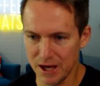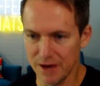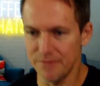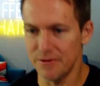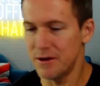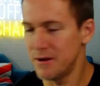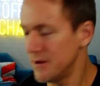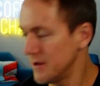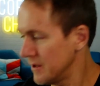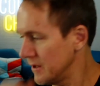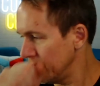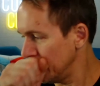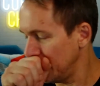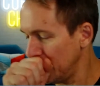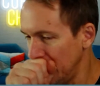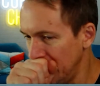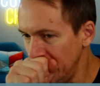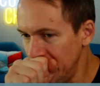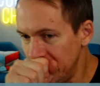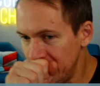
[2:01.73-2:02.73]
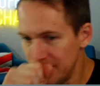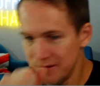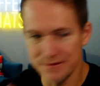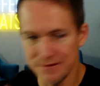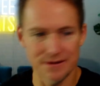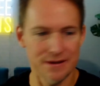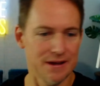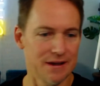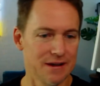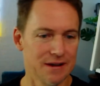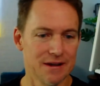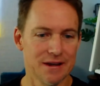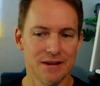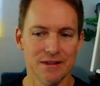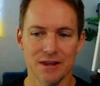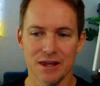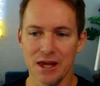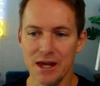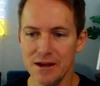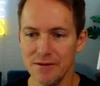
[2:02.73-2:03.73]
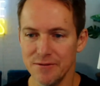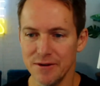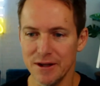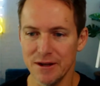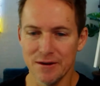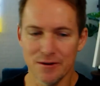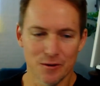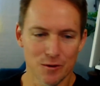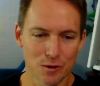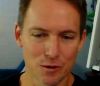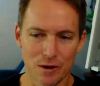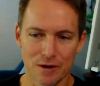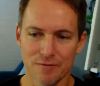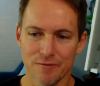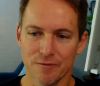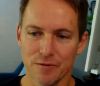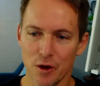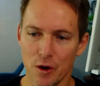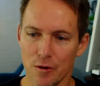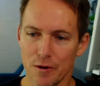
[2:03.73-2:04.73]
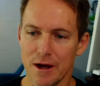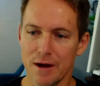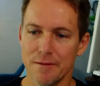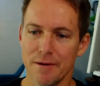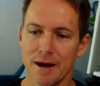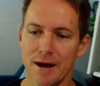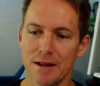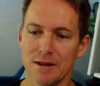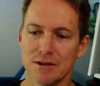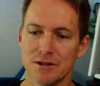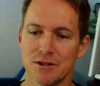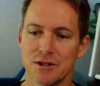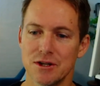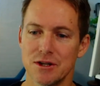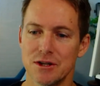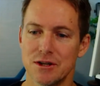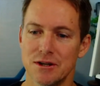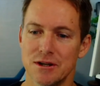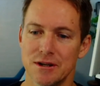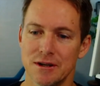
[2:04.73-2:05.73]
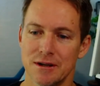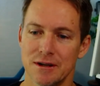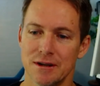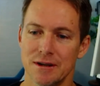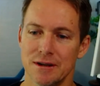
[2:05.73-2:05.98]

Kevin. In the evening, all the way from Florida. Allison.